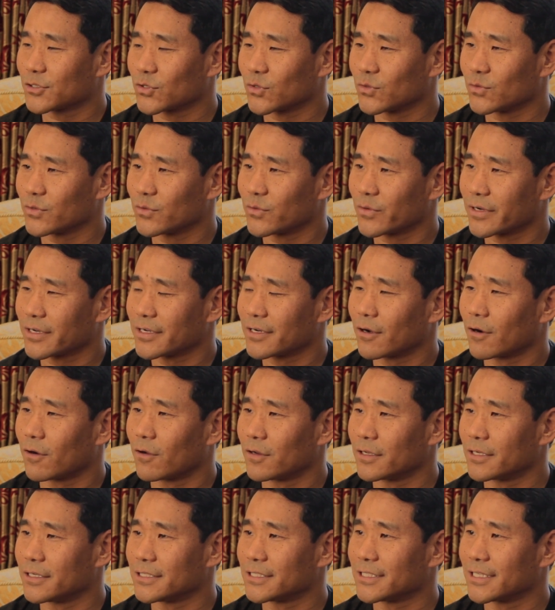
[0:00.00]
so we were
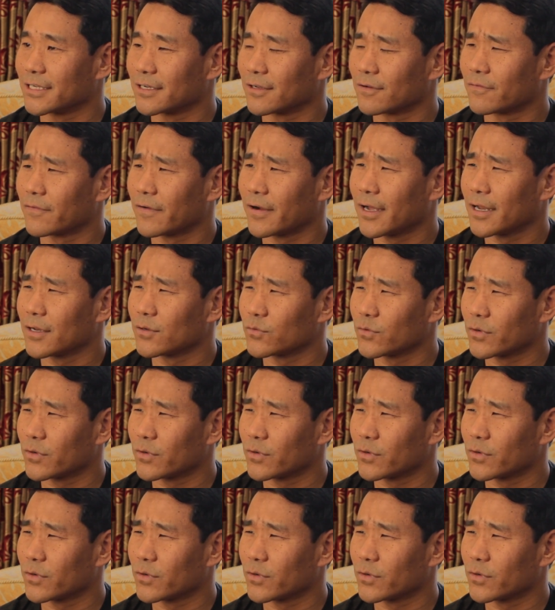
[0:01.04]
all in single file.